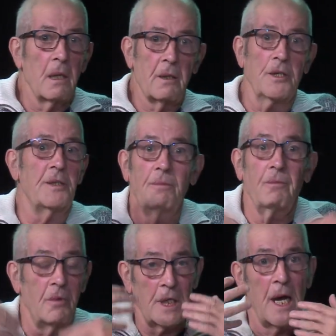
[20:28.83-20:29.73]
Because
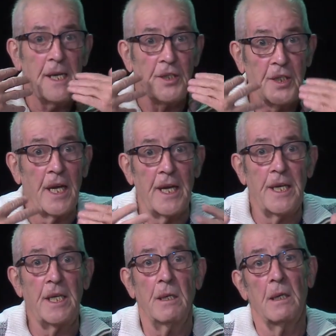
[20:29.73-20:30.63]
what I
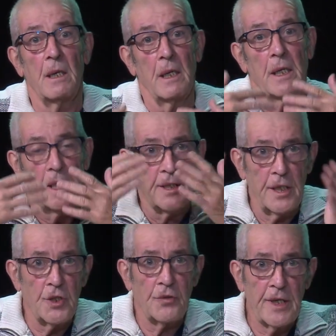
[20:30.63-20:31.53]
say is
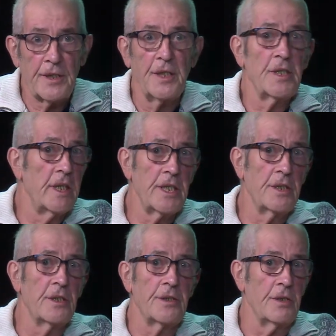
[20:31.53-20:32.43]
interesting to
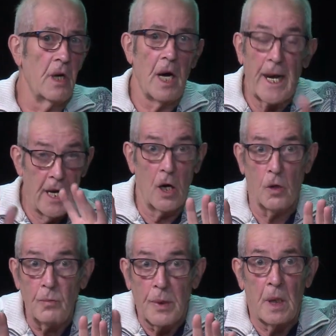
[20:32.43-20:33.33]
listen to, I
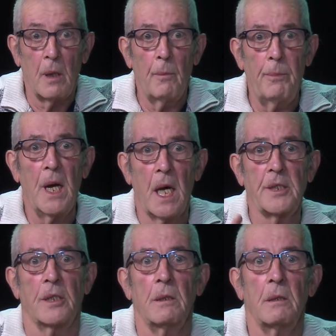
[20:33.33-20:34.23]
hope,
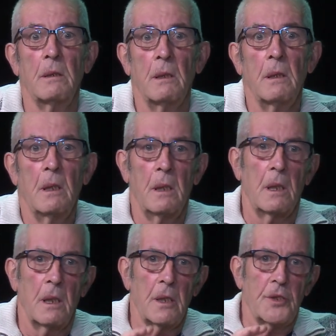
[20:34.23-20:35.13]
but
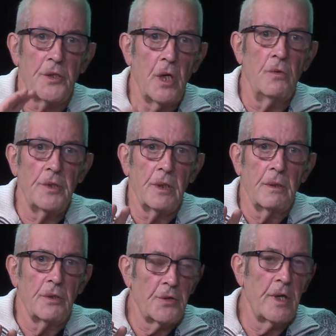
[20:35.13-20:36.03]
don't
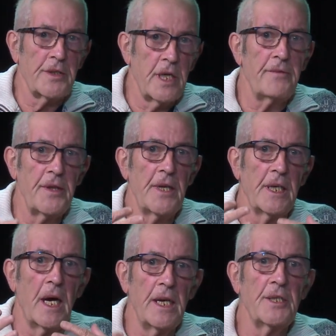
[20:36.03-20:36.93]
trust everything
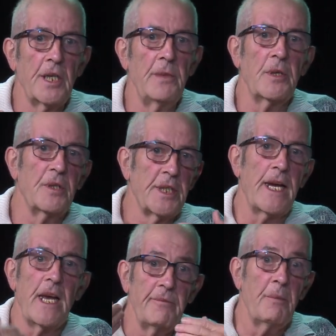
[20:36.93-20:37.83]
that I say because I
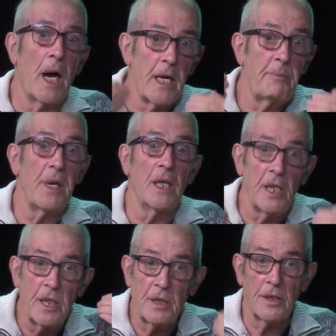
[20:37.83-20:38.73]
have my
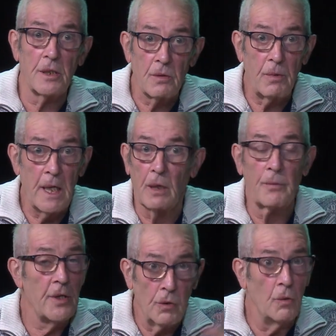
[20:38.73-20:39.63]
opinions as well.
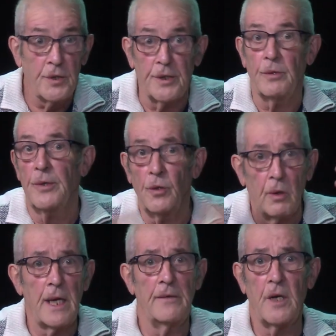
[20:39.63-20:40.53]
We all do. We all
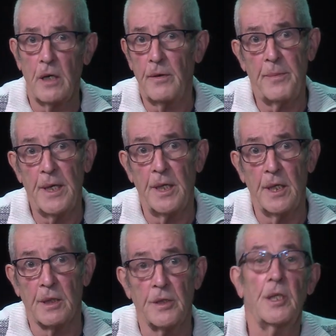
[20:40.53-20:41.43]
have our
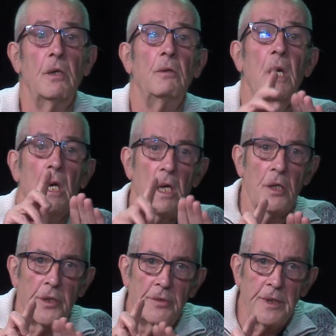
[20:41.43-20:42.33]
opinions. So
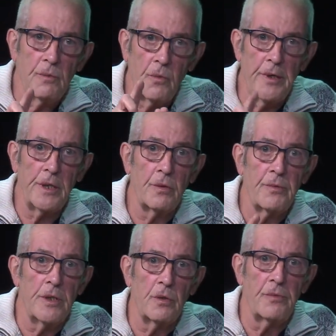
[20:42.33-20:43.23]
do some real,
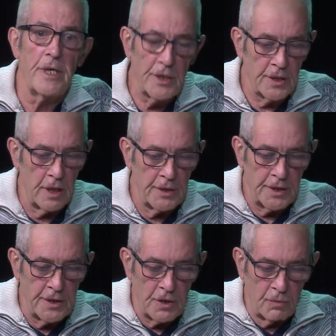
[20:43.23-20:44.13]
real research
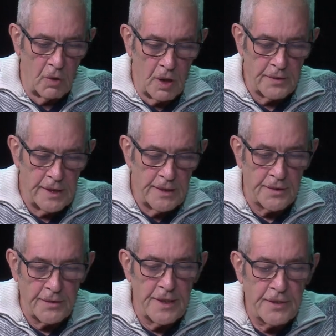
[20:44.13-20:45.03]
into what these,
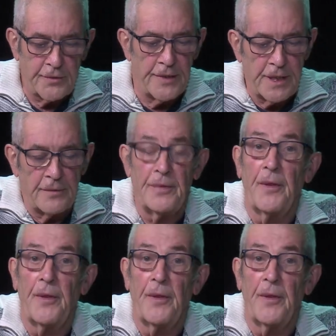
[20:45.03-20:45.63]
these three different